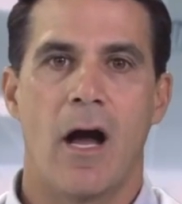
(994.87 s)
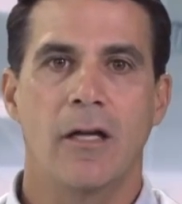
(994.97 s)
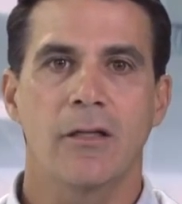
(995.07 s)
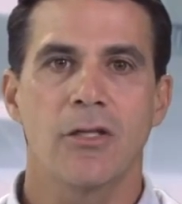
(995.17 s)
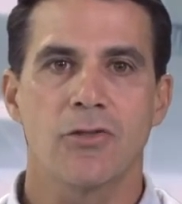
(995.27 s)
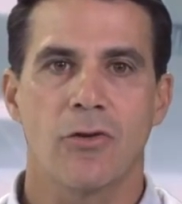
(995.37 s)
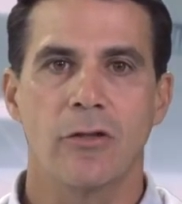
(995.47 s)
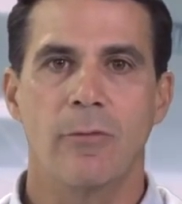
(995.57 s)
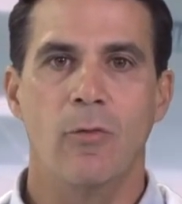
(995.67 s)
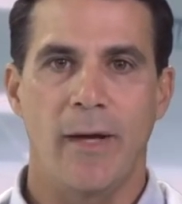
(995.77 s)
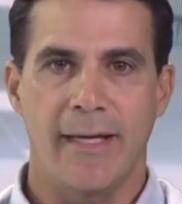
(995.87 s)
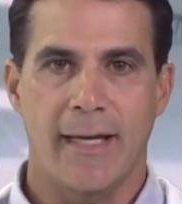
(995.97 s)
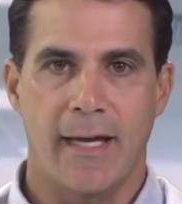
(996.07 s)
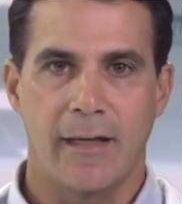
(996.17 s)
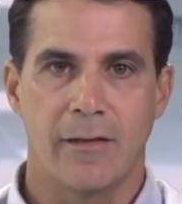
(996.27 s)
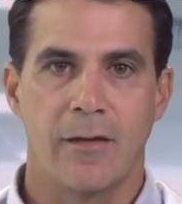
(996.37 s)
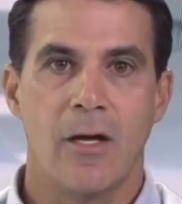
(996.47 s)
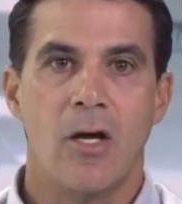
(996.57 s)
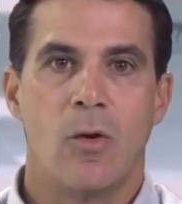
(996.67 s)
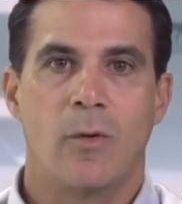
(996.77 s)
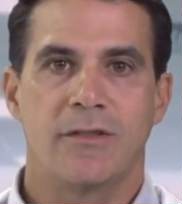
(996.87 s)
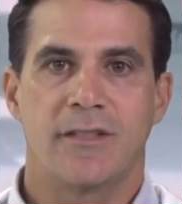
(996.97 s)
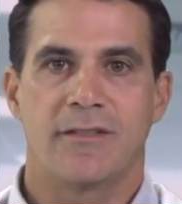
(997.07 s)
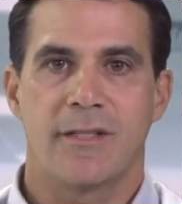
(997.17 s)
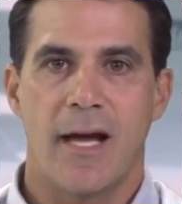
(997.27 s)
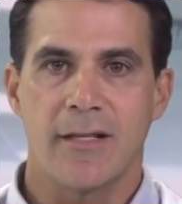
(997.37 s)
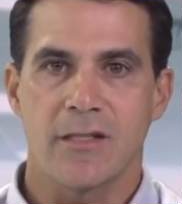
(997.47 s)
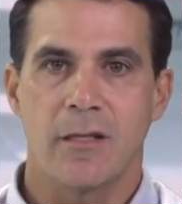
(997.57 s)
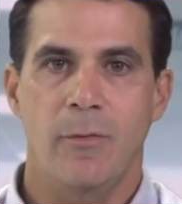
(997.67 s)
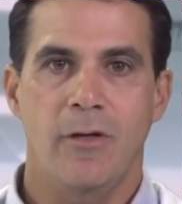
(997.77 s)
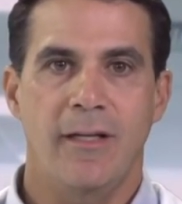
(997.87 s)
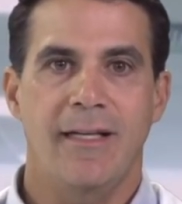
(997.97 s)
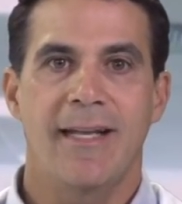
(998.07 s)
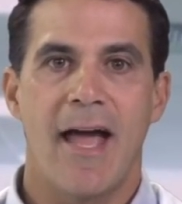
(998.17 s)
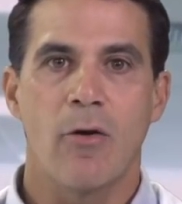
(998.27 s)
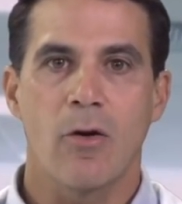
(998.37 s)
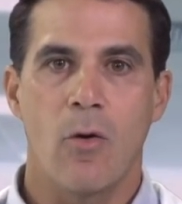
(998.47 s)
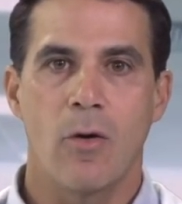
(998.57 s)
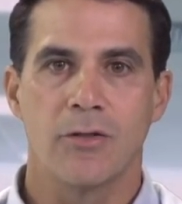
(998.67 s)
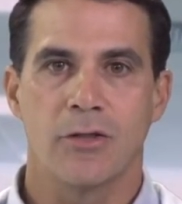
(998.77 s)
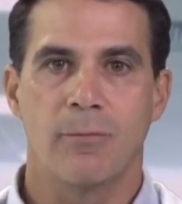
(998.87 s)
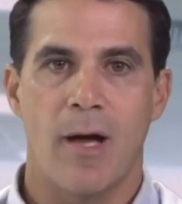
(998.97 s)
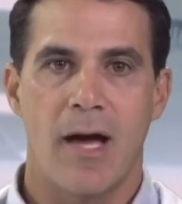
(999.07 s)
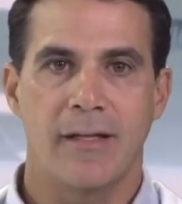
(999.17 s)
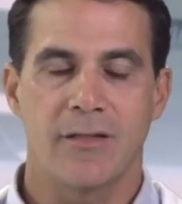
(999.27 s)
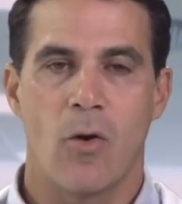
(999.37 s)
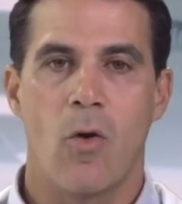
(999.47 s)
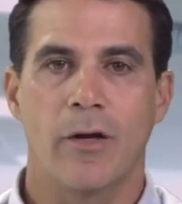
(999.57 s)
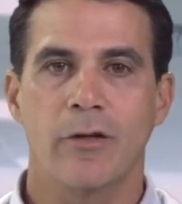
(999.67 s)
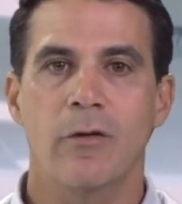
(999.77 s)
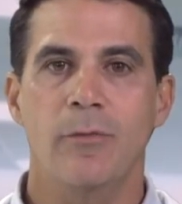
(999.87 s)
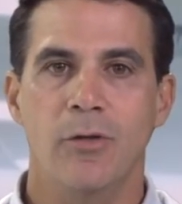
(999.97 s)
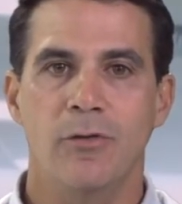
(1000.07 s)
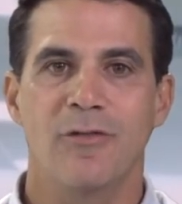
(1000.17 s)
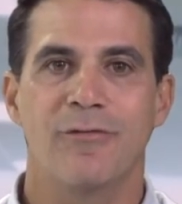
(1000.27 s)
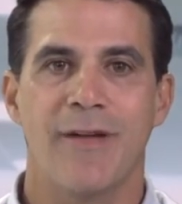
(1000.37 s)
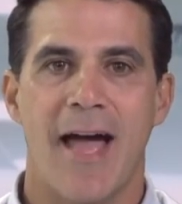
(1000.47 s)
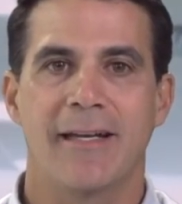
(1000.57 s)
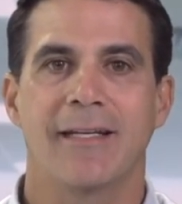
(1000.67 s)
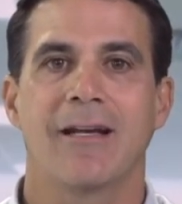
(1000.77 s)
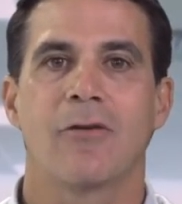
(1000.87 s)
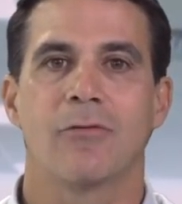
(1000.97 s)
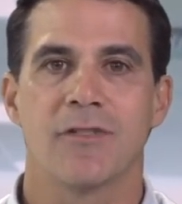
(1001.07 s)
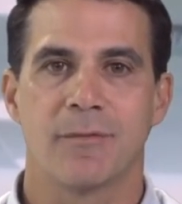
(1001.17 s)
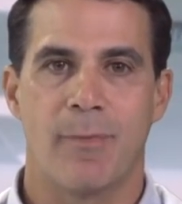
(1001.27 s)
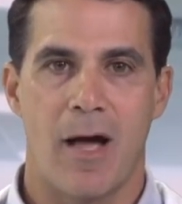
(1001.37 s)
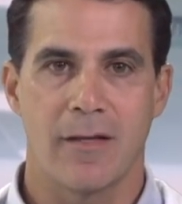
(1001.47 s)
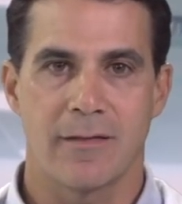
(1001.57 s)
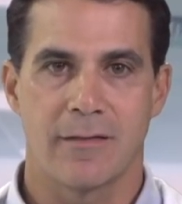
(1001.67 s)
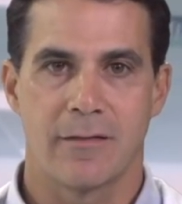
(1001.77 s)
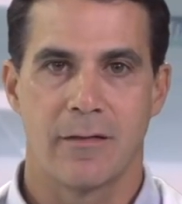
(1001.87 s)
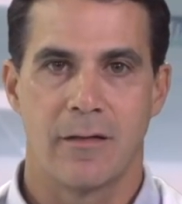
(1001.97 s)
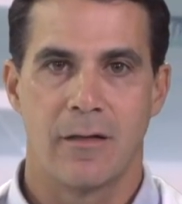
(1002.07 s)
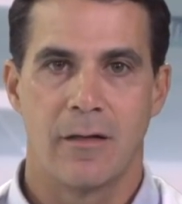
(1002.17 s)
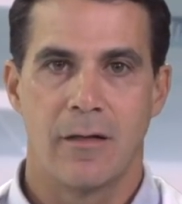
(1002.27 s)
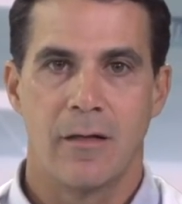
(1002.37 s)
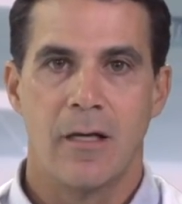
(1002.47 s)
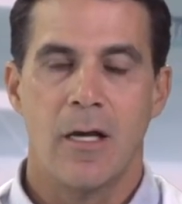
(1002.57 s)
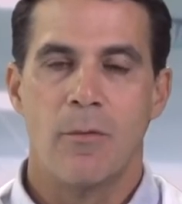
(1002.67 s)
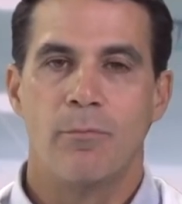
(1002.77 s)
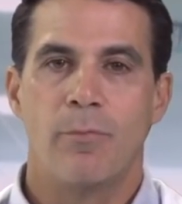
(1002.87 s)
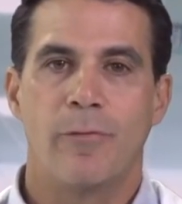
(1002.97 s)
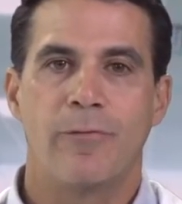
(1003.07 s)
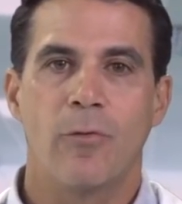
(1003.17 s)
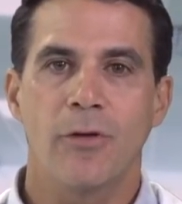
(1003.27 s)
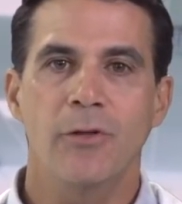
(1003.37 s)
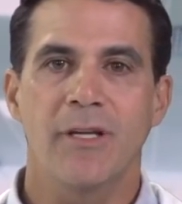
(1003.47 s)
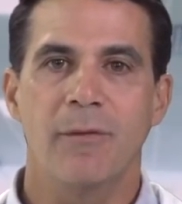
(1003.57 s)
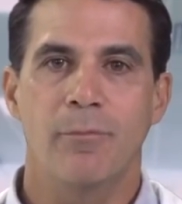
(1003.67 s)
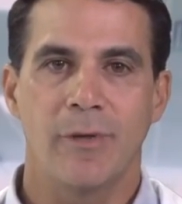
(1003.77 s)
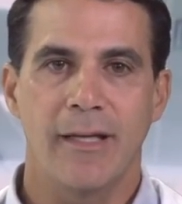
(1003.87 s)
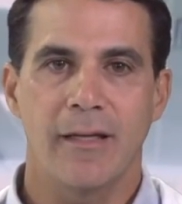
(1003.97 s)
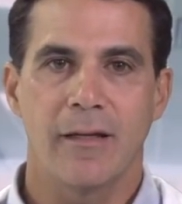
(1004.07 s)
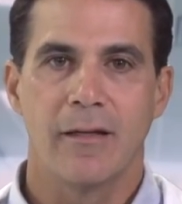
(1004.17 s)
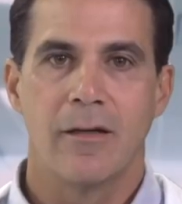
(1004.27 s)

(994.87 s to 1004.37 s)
uncontrollable weight gain, which the science community now calls your body's autoimmune fattening response. Before you can blink,